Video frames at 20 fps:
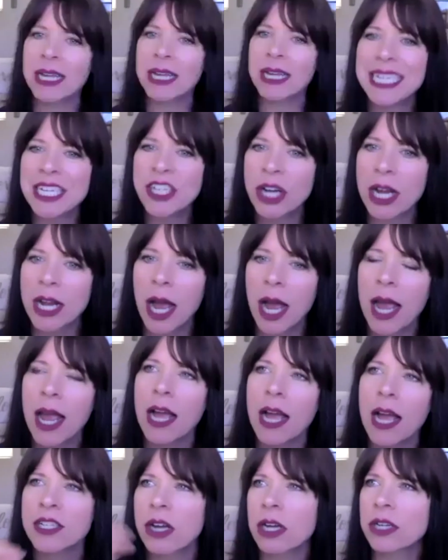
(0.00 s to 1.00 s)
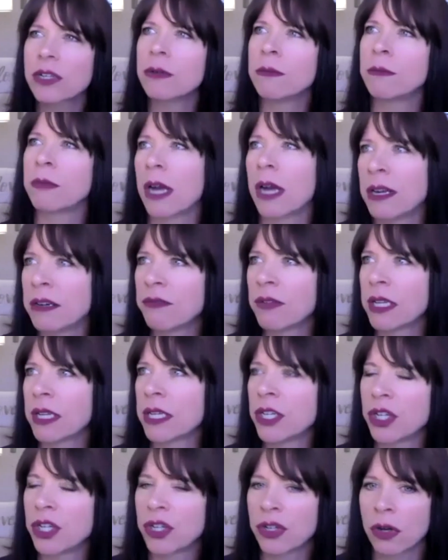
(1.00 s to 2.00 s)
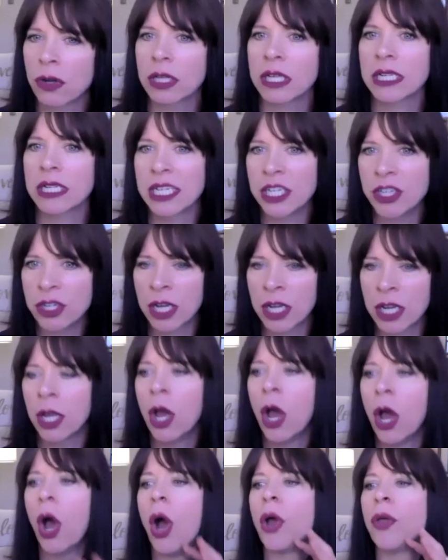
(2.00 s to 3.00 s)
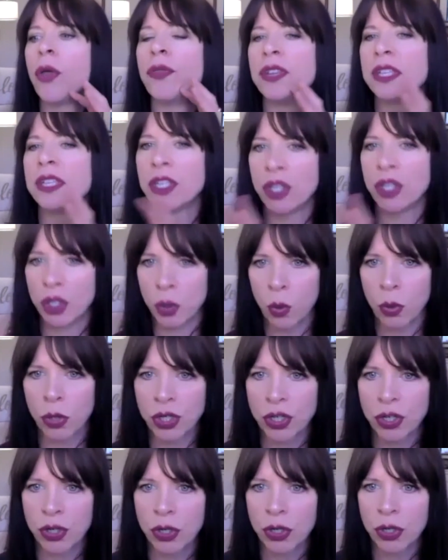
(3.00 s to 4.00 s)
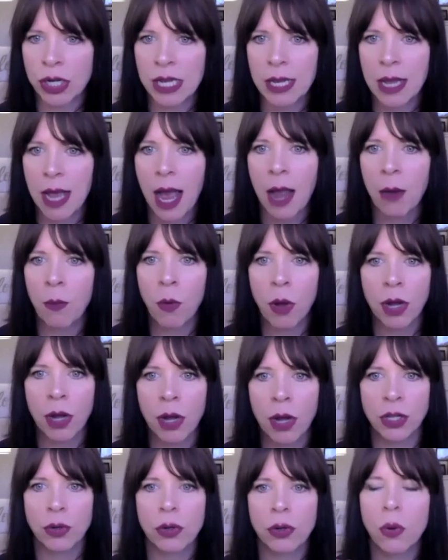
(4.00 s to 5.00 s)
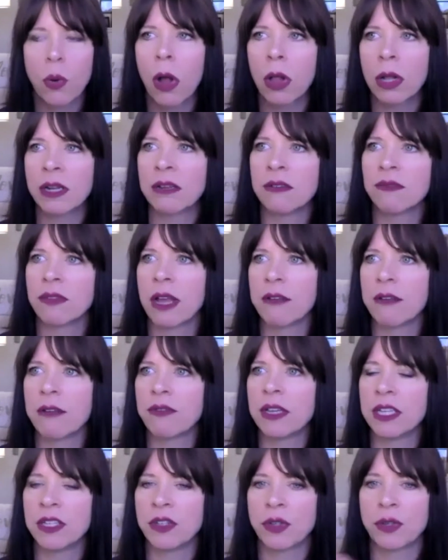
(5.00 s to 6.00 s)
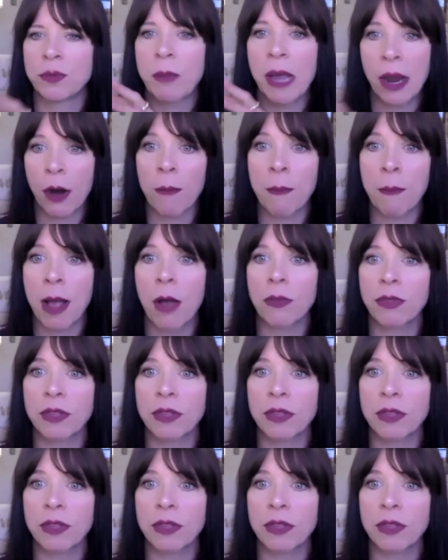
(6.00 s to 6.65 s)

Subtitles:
TJ, I talked to him kind of like an adult, like, TJ, this is your journey. I want your quality of life is paramount.